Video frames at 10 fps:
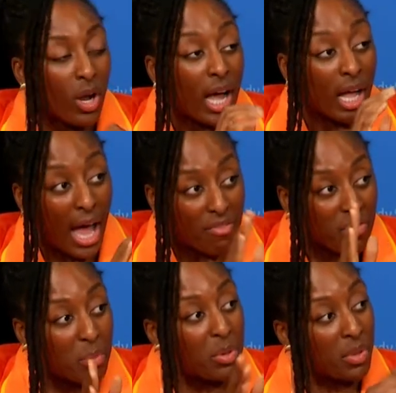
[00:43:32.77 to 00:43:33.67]
or half
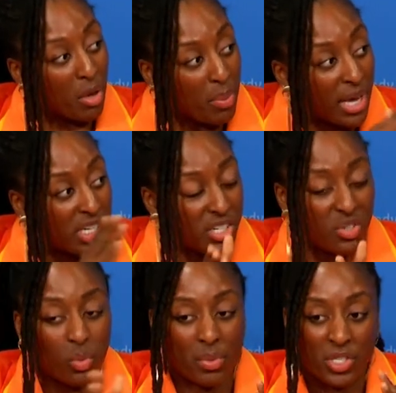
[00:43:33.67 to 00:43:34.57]
of the people that are paying
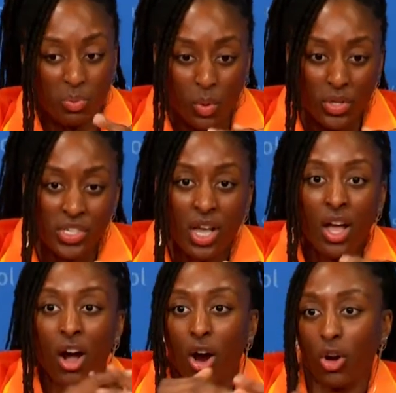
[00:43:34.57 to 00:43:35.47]
attention to women's sports,
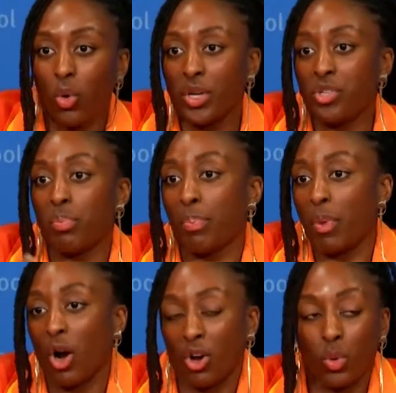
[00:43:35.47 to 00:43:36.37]
are going to
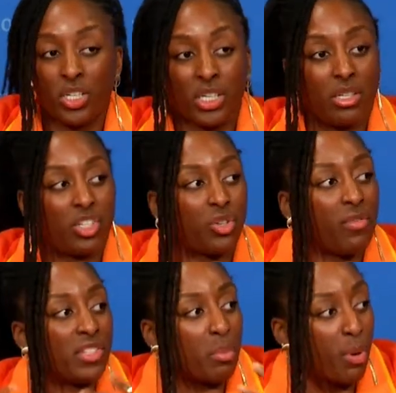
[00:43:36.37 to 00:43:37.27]

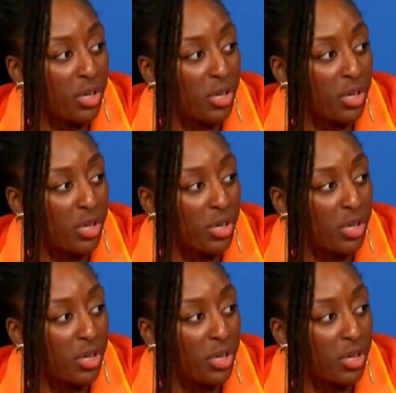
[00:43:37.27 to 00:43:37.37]
serve as the